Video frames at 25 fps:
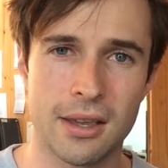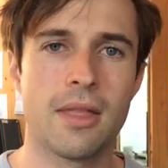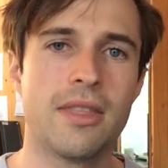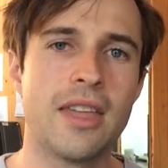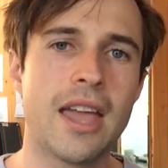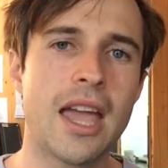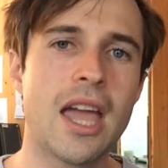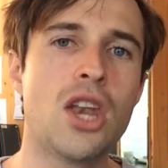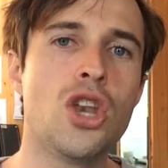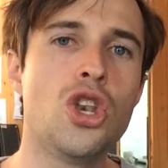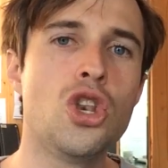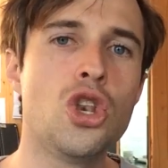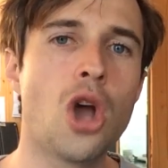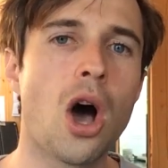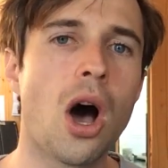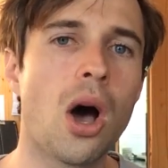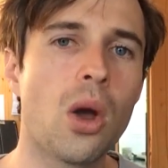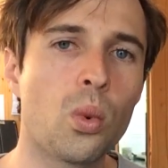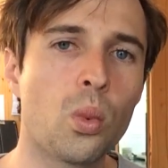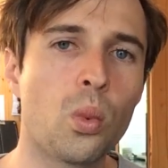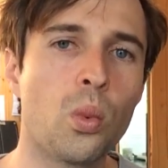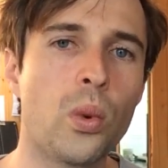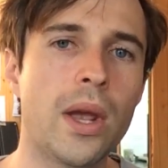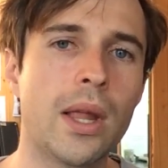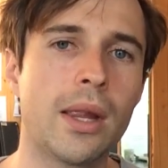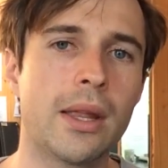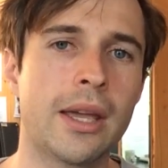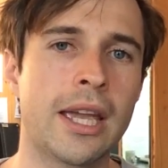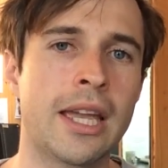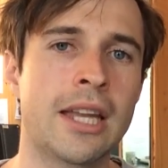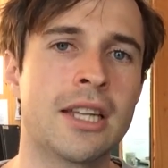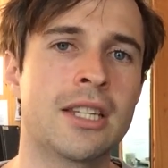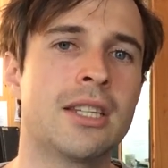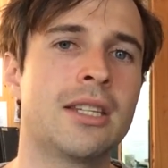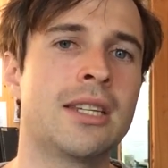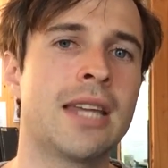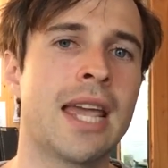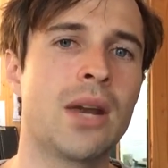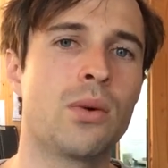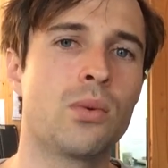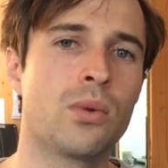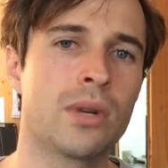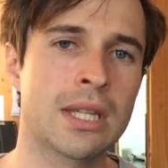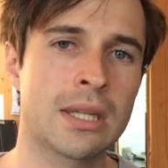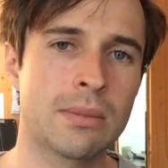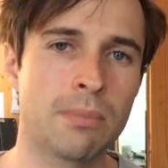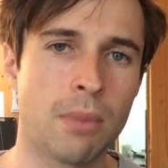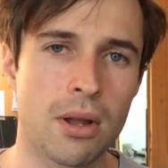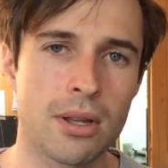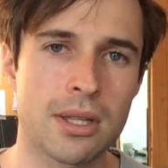They're not willing to take
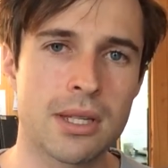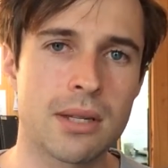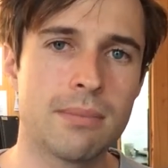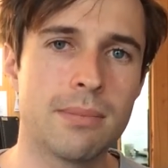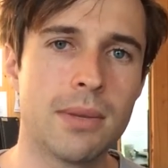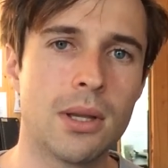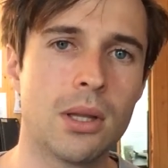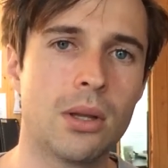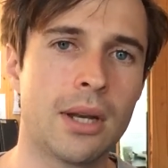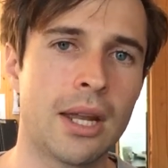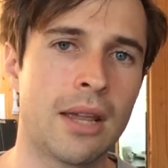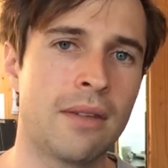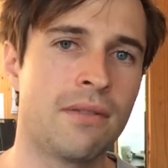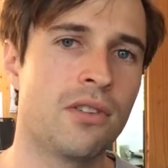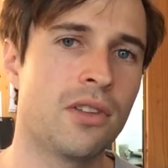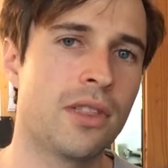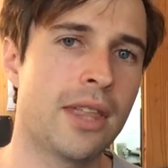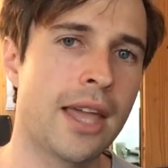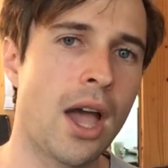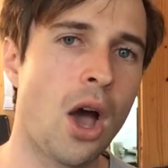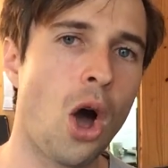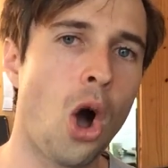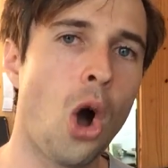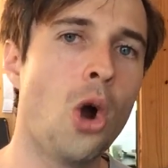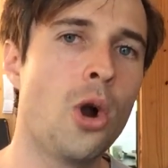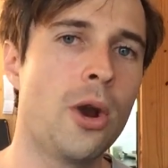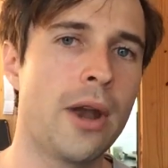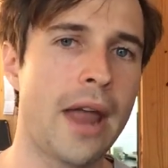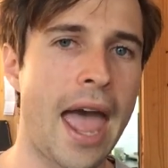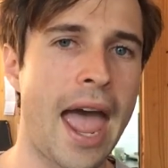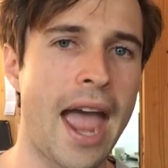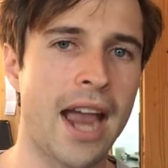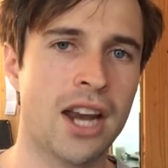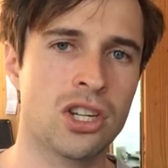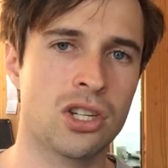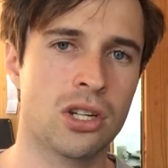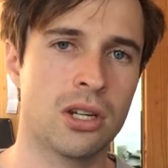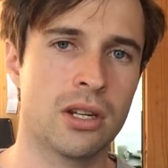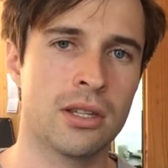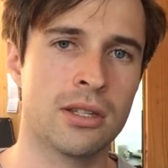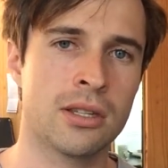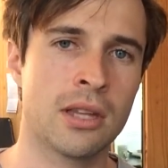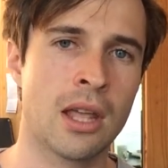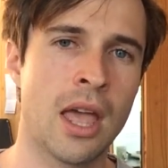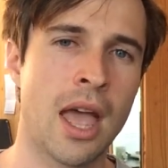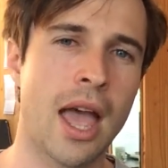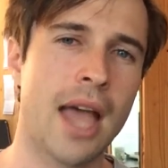responsibility for their own actions,